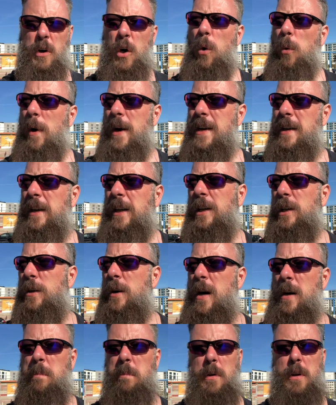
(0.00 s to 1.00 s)
Quite an
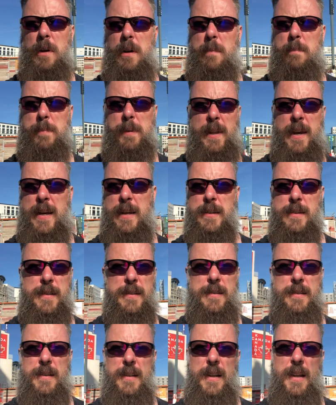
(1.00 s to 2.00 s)
incredible
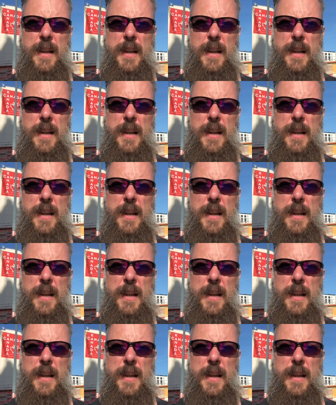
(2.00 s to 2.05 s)
place.